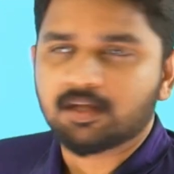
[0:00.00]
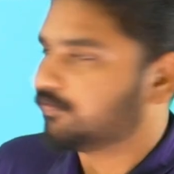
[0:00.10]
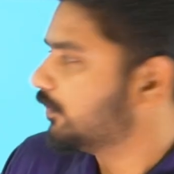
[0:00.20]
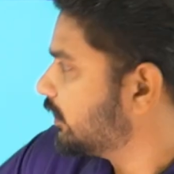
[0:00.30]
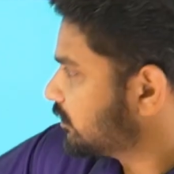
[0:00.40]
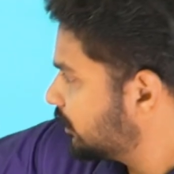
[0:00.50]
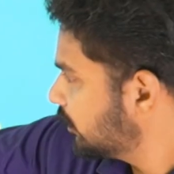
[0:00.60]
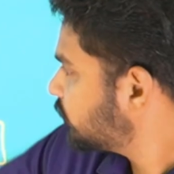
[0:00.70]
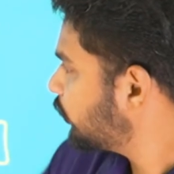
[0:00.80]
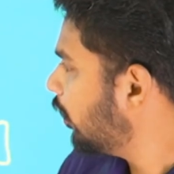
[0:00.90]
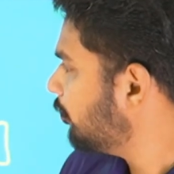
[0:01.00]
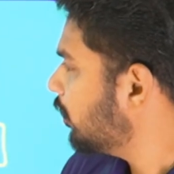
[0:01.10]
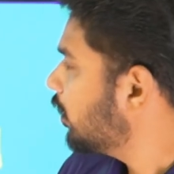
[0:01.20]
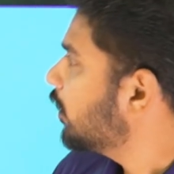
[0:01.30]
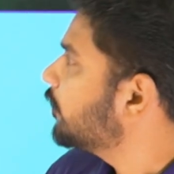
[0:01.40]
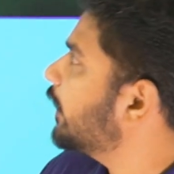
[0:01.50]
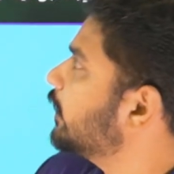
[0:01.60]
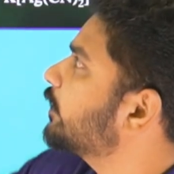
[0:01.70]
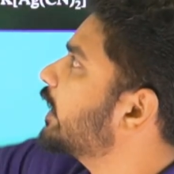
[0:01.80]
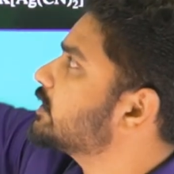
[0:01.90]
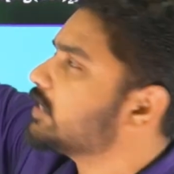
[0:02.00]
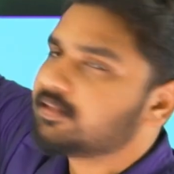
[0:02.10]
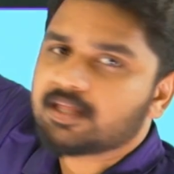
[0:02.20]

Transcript: If it is in this form, then you can say